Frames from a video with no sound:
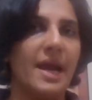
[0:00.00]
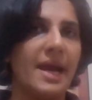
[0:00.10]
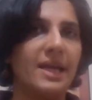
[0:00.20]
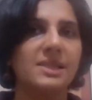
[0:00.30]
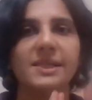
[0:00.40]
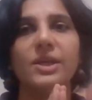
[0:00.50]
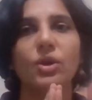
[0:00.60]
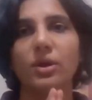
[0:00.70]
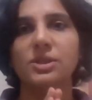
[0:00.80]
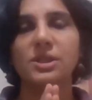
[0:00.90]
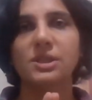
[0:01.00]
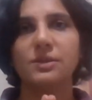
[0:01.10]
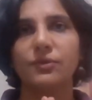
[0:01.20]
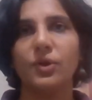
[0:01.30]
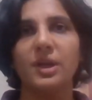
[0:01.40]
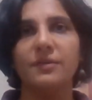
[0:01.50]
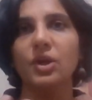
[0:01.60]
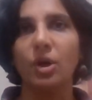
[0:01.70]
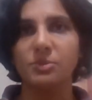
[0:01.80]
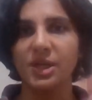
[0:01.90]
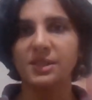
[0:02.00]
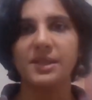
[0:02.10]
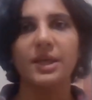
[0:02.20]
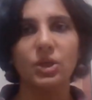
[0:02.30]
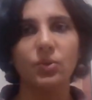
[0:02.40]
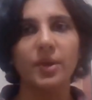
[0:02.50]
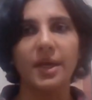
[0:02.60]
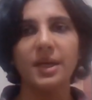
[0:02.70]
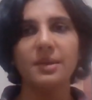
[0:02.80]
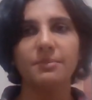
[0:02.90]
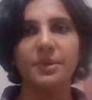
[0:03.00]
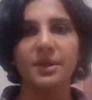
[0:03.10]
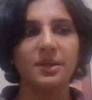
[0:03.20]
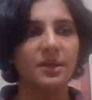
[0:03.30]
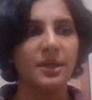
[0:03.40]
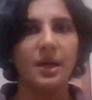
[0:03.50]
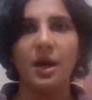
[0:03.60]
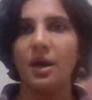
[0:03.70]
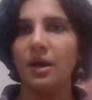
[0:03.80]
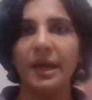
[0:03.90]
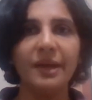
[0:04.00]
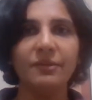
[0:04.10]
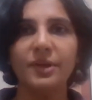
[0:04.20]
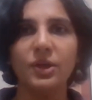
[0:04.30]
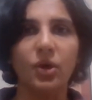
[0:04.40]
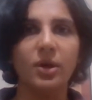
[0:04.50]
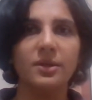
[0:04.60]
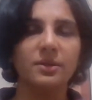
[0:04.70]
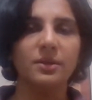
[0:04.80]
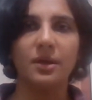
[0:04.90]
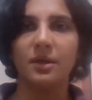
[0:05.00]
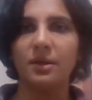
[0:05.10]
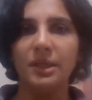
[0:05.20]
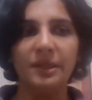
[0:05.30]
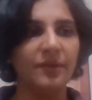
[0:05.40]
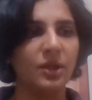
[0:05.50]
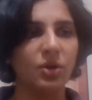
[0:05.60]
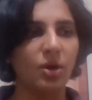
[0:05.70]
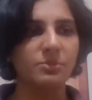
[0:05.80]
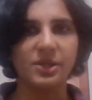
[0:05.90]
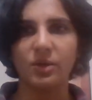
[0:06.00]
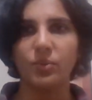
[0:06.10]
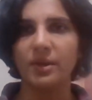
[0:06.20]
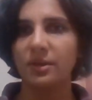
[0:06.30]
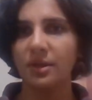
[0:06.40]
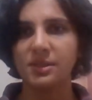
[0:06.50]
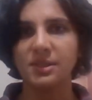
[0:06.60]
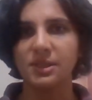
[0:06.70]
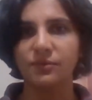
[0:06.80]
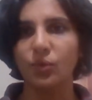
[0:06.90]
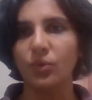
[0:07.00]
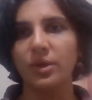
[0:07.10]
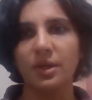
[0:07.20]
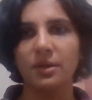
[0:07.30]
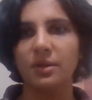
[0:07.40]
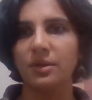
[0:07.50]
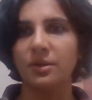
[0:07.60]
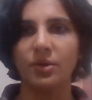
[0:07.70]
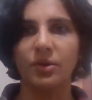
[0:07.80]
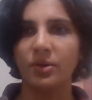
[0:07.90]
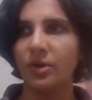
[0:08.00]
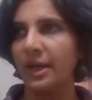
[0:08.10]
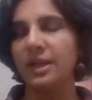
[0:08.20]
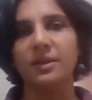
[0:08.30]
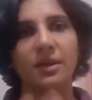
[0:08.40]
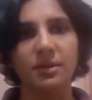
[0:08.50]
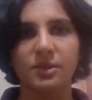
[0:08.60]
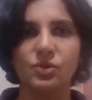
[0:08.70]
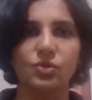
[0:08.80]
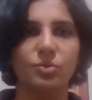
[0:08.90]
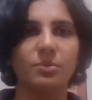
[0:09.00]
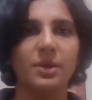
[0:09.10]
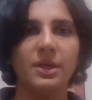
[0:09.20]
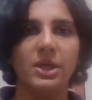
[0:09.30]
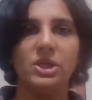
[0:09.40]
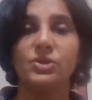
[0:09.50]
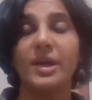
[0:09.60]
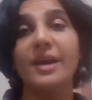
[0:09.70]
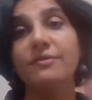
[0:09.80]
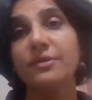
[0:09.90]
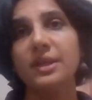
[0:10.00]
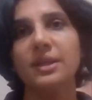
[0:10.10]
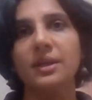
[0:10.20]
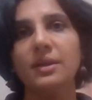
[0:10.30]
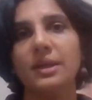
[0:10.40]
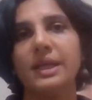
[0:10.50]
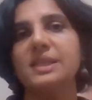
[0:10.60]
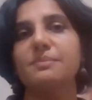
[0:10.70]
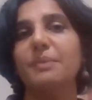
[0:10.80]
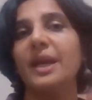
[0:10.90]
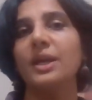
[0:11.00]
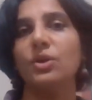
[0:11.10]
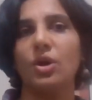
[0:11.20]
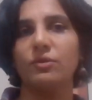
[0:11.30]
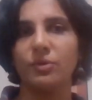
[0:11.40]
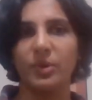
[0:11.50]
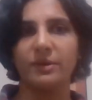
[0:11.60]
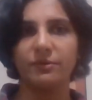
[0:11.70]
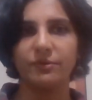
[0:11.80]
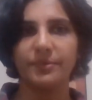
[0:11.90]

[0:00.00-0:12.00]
And I say not just for living objects like you and I, but every non living object, whether it's this phone here or anything in this room. So everything is made of a wave.